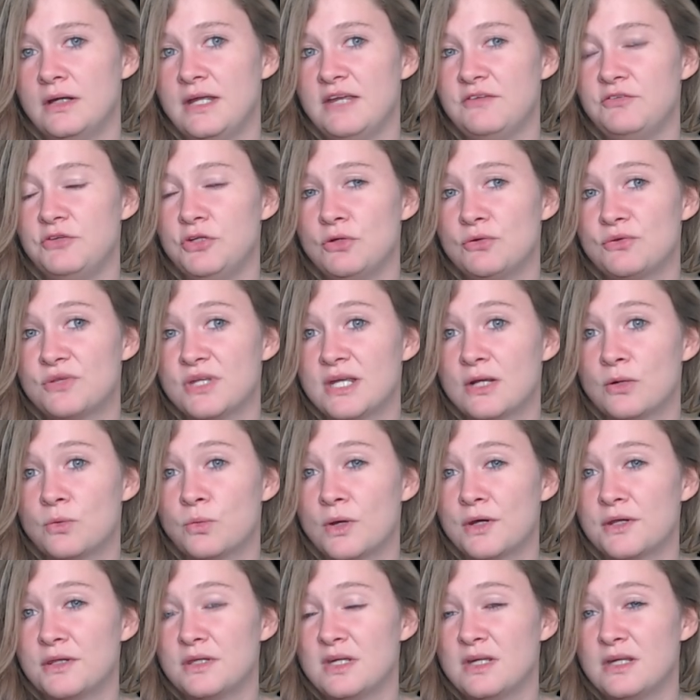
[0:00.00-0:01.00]
if you think
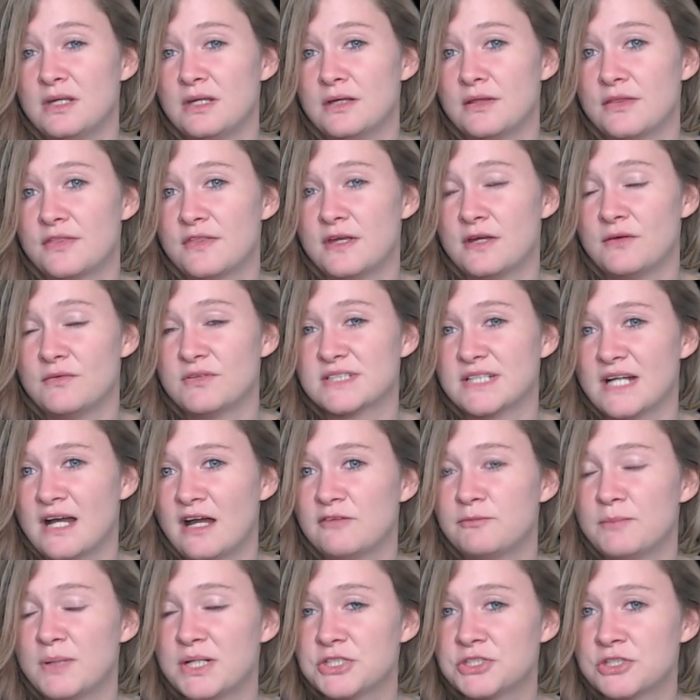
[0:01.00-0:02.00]
one of the theories
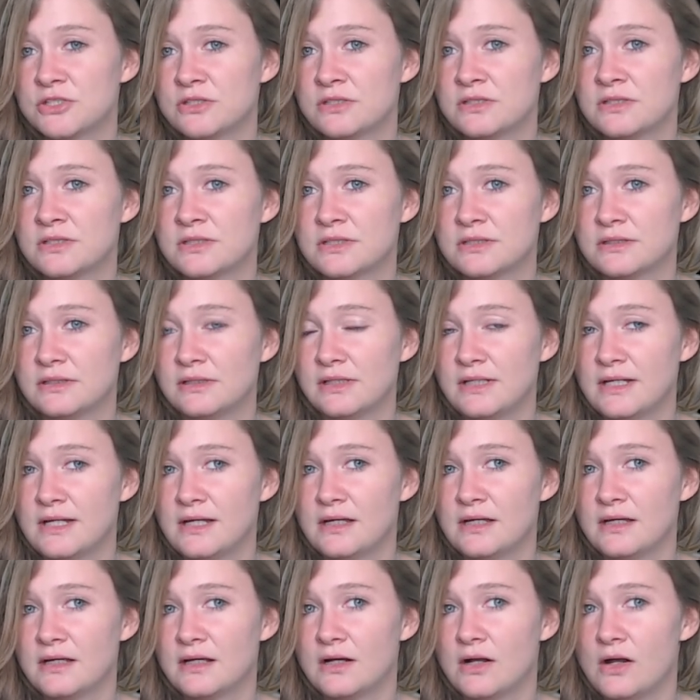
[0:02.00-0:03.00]
I've mentioned
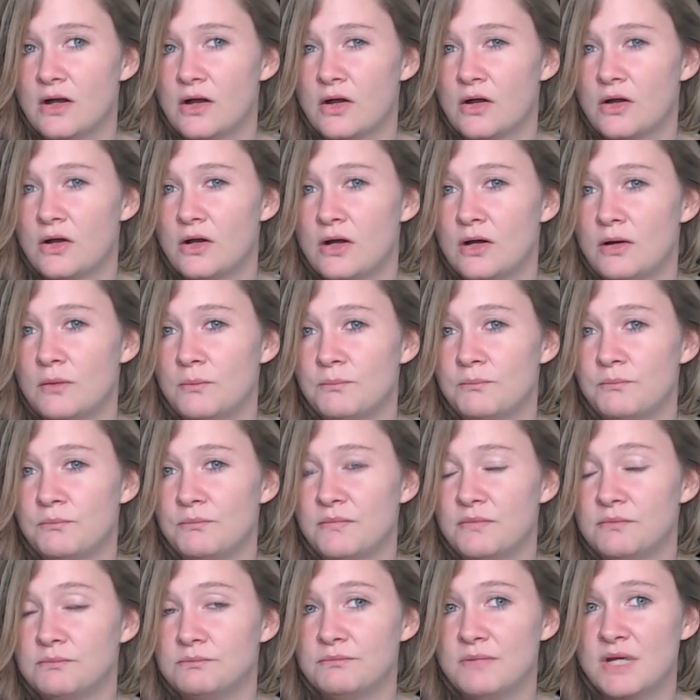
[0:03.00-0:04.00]
are
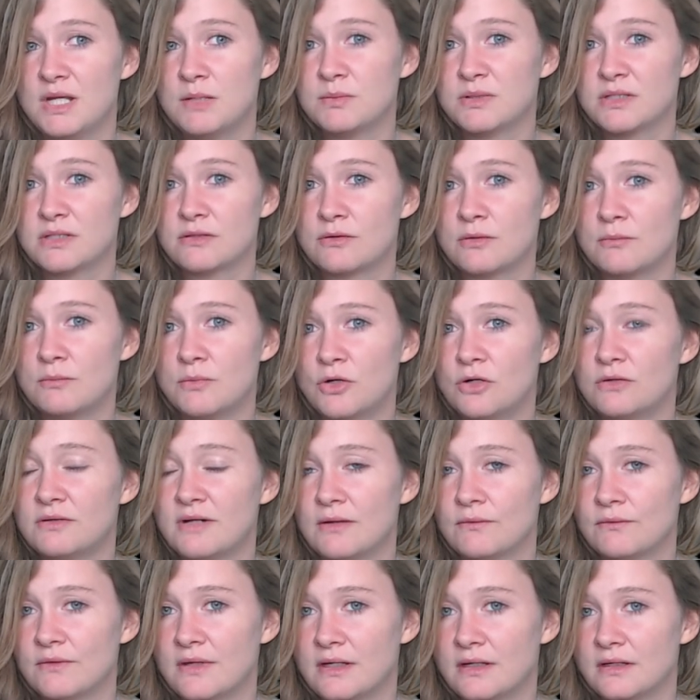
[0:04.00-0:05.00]
maybe there are more
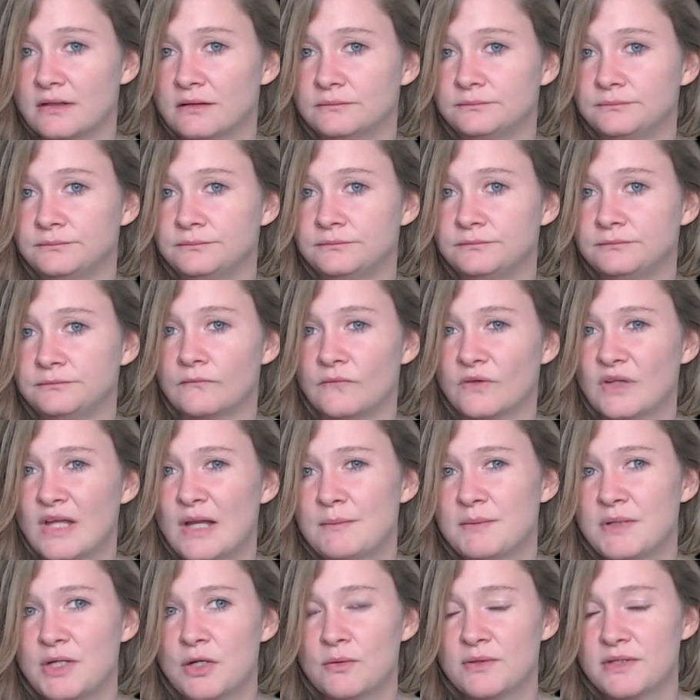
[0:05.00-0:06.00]
out there,
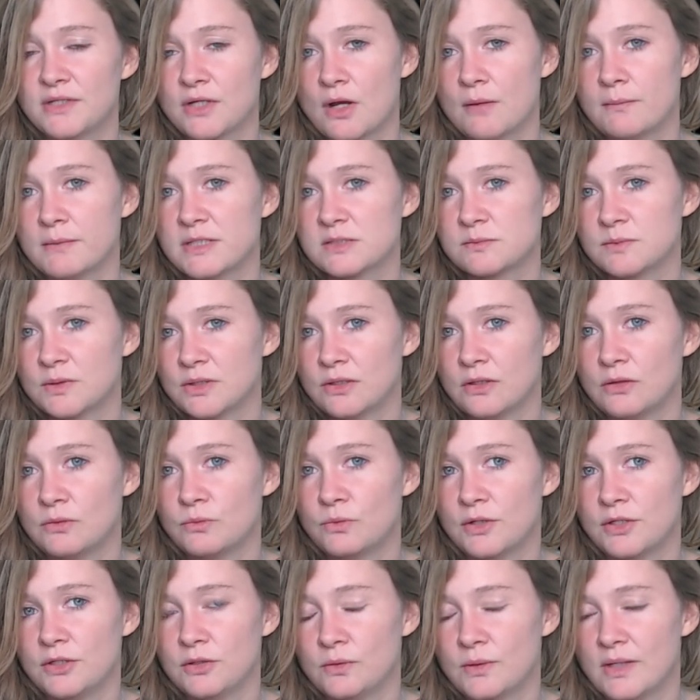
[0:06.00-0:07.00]
let me know in the comments below
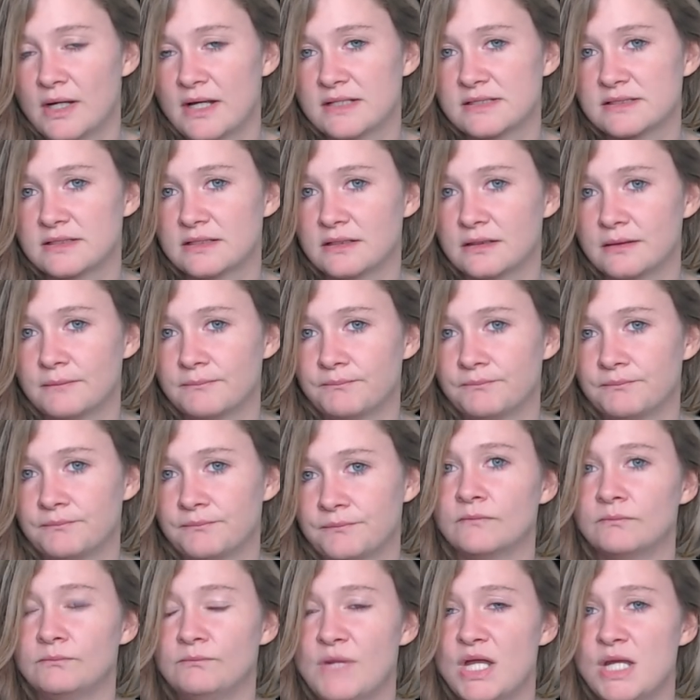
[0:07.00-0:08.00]
what you guys think.
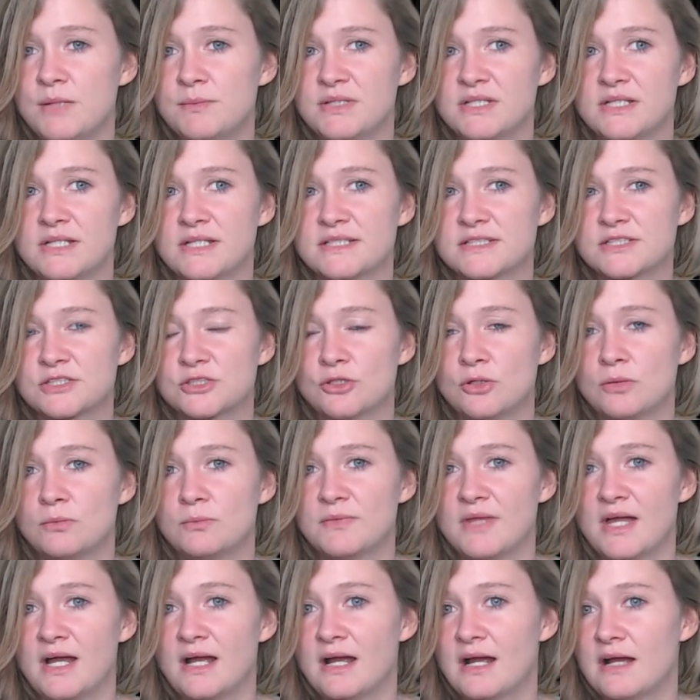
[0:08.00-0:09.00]
Maybe there's
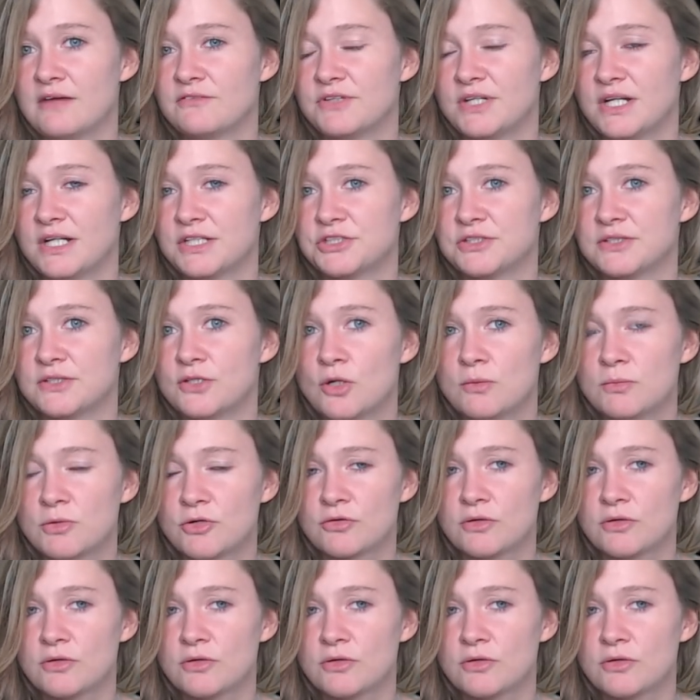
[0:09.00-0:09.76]
some that I haven't actually come